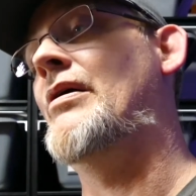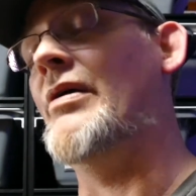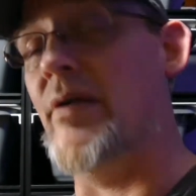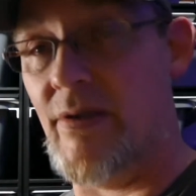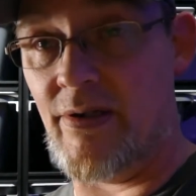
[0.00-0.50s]

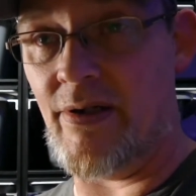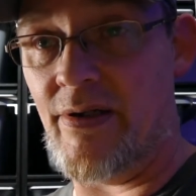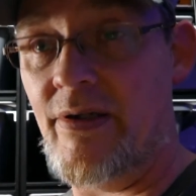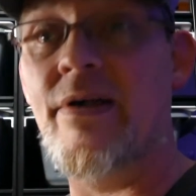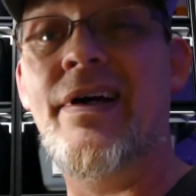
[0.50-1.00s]

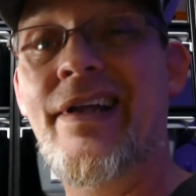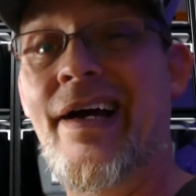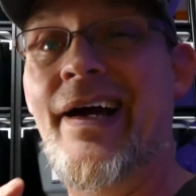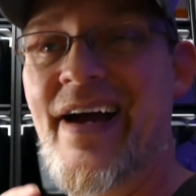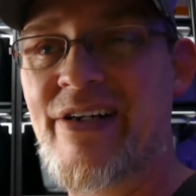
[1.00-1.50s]
And
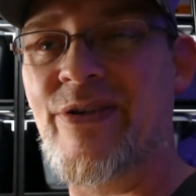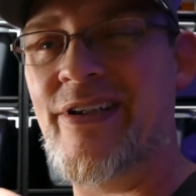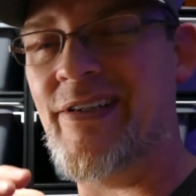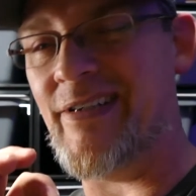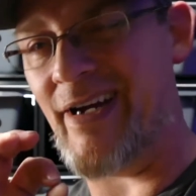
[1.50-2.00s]
I actually
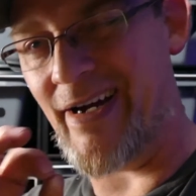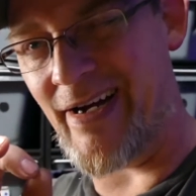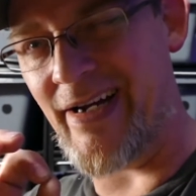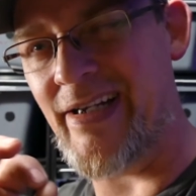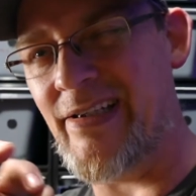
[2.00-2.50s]

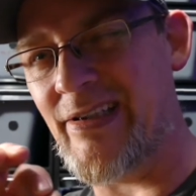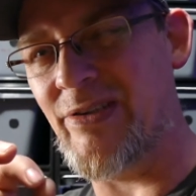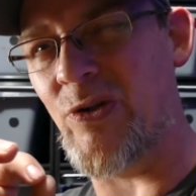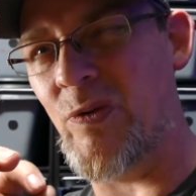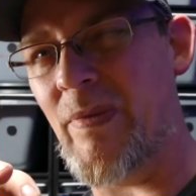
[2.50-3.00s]
kind of
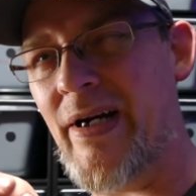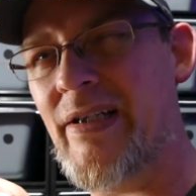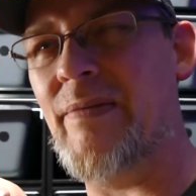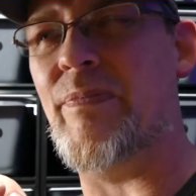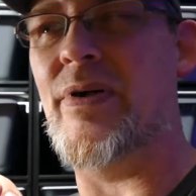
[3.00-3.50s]
don't
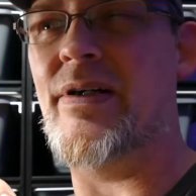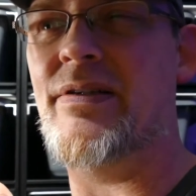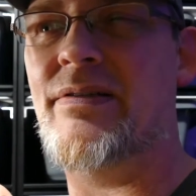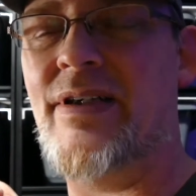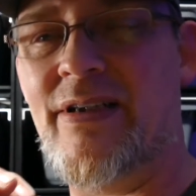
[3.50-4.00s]
mind it, but
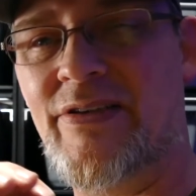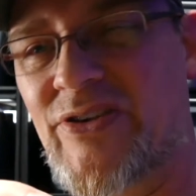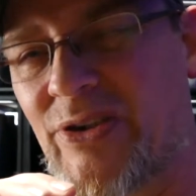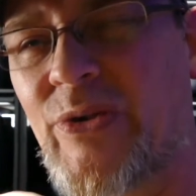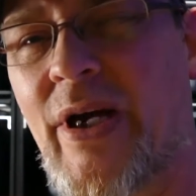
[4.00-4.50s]
it
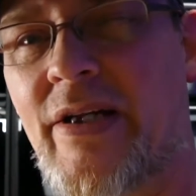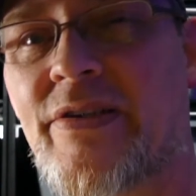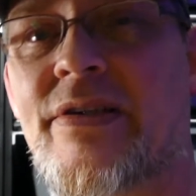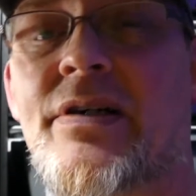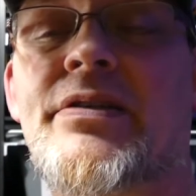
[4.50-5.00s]
still kind of
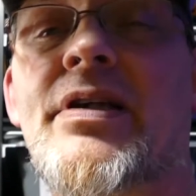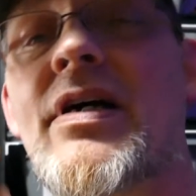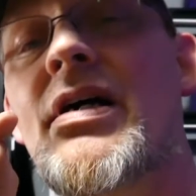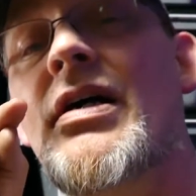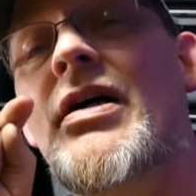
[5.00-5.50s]
sucks.
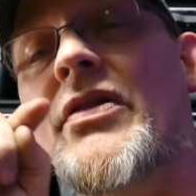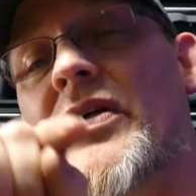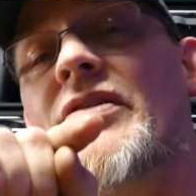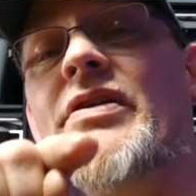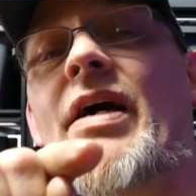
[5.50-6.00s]

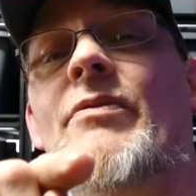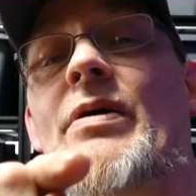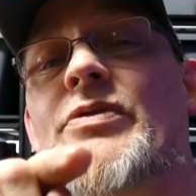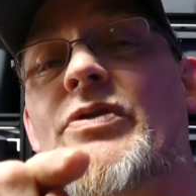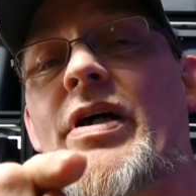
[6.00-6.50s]
This camera
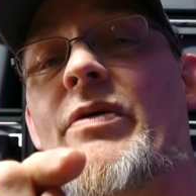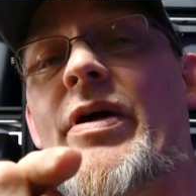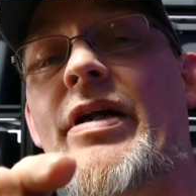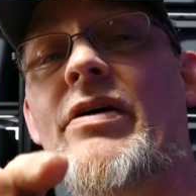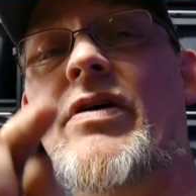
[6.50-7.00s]
I'm shooting on
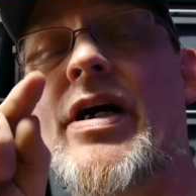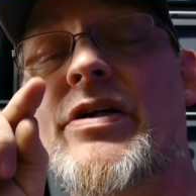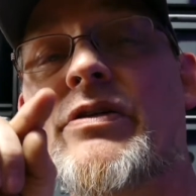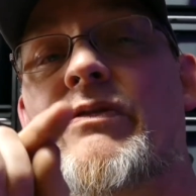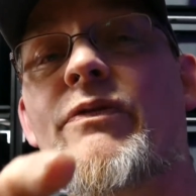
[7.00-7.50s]
right now, I
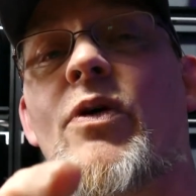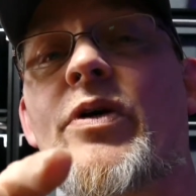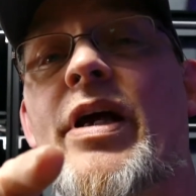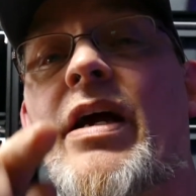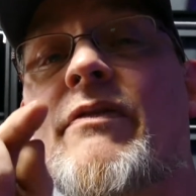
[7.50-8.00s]
can do
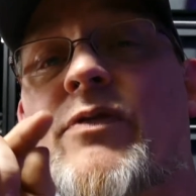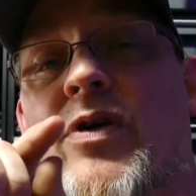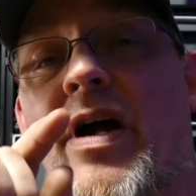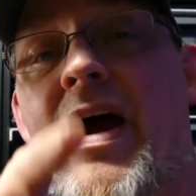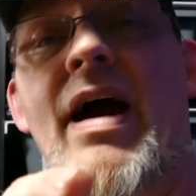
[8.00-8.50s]
4K
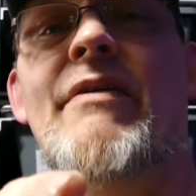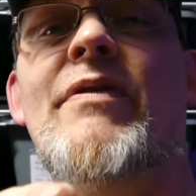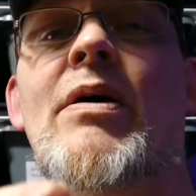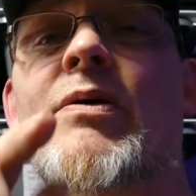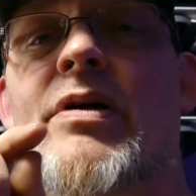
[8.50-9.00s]
for a half
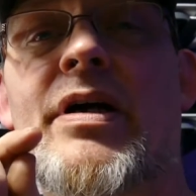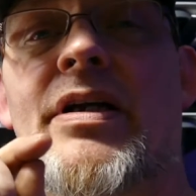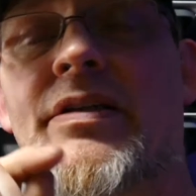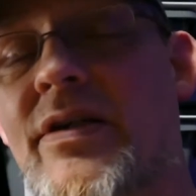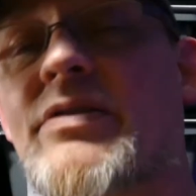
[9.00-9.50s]
hour and
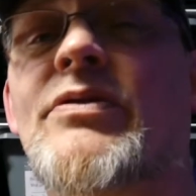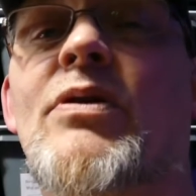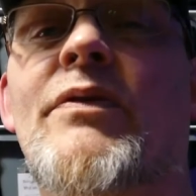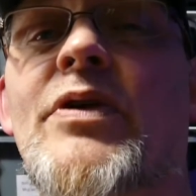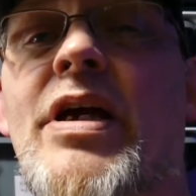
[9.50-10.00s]
it doesn't
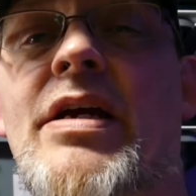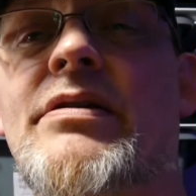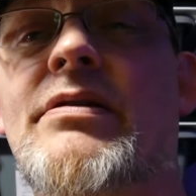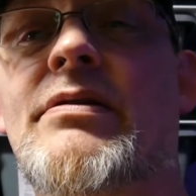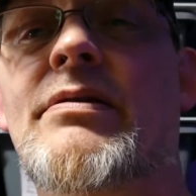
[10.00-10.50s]
overheat.